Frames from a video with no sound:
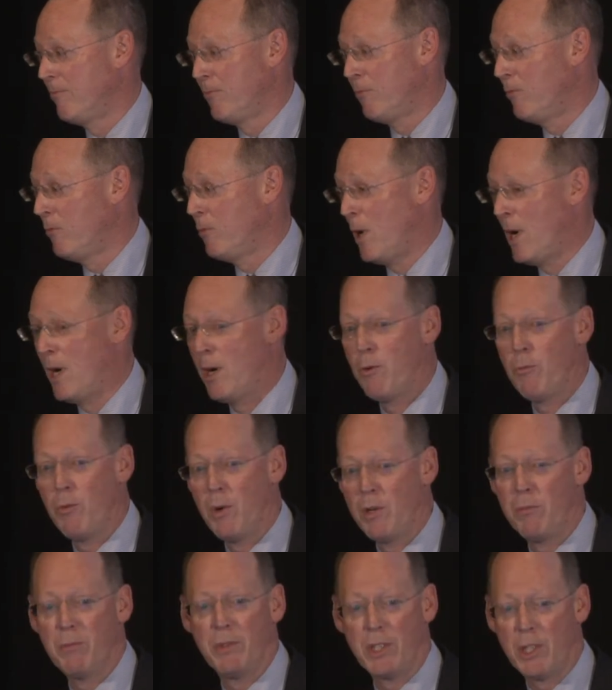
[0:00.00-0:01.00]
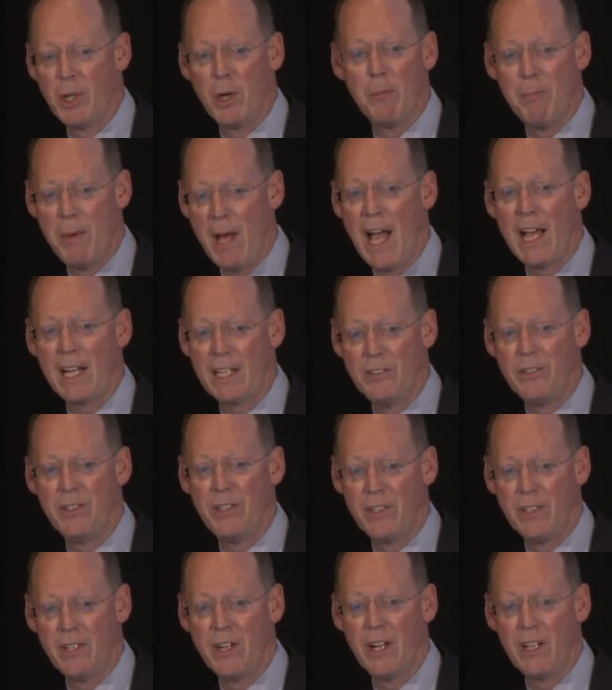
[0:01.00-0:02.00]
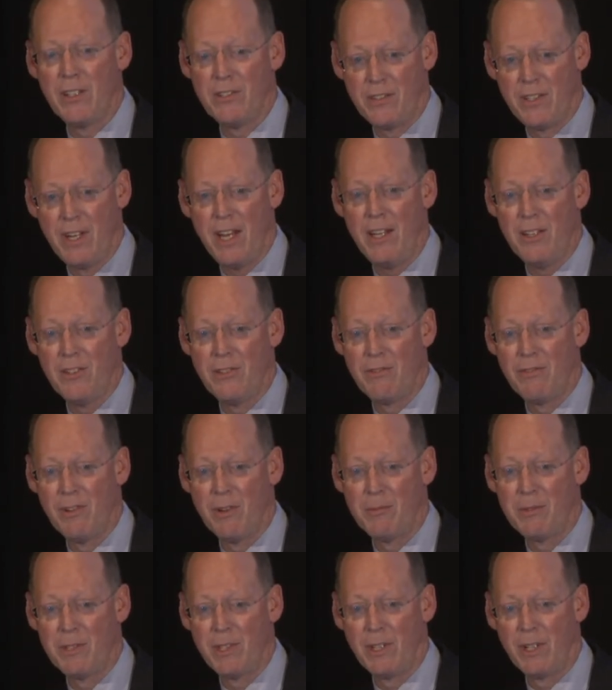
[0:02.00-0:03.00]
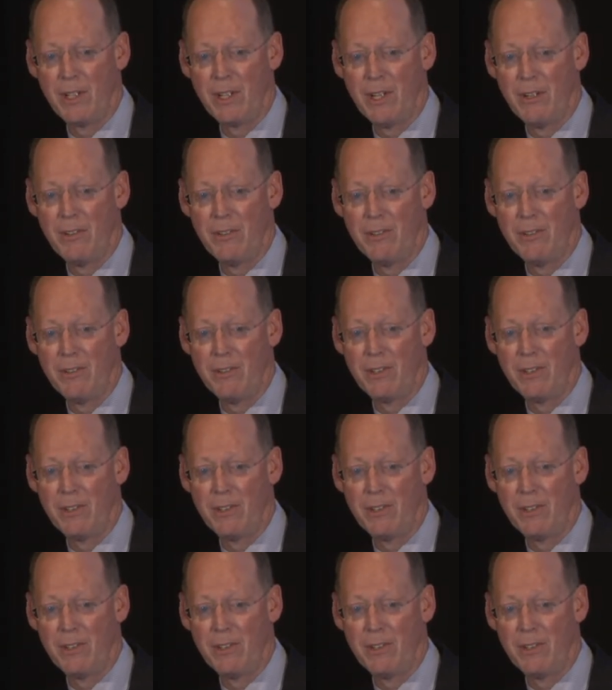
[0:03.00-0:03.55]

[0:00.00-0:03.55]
where one would go back into the United States from Sierra Leone or